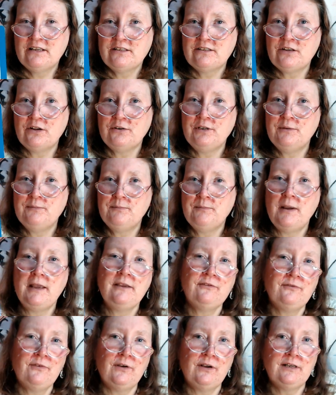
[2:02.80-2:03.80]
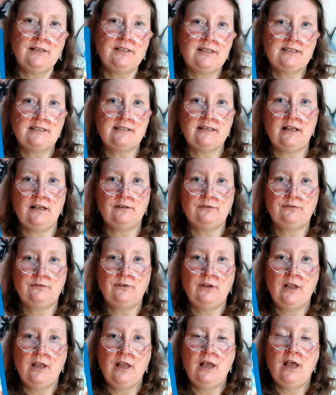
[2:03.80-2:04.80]
you may find yourself
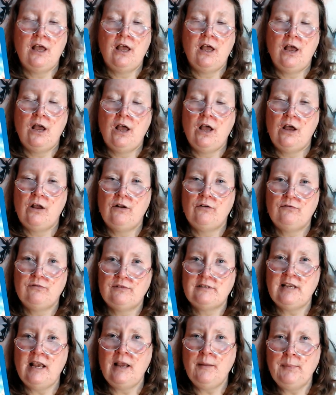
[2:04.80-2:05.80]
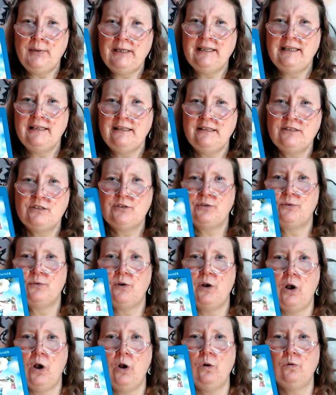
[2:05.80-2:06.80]
tapping into
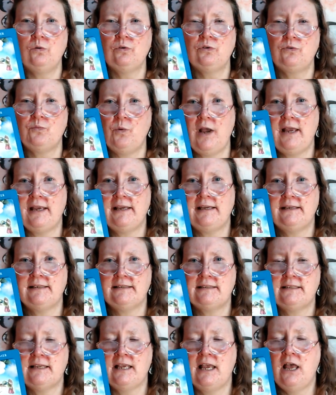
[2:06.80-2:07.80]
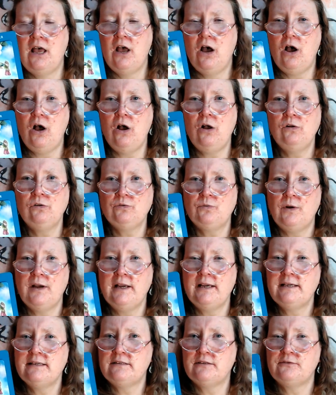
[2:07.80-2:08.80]
old ways of
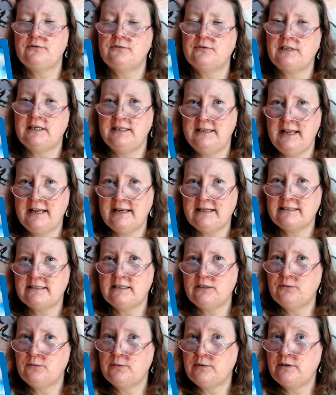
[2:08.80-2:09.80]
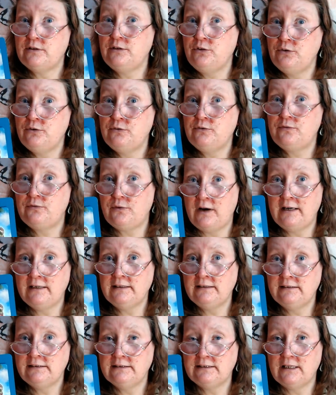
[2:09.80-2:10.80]
connecting with new
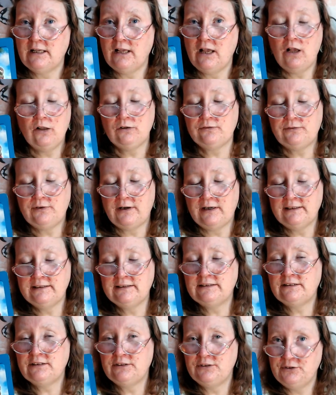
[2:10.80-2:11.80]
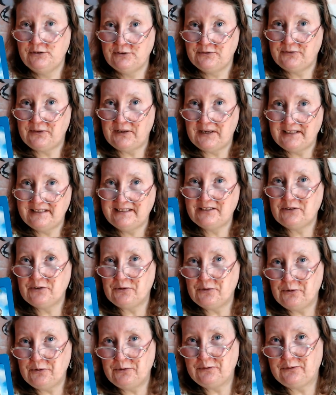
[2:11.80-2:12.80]
friends, old friends, new friends,
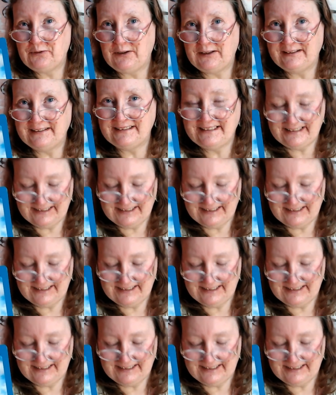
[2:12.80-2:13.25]
all friends.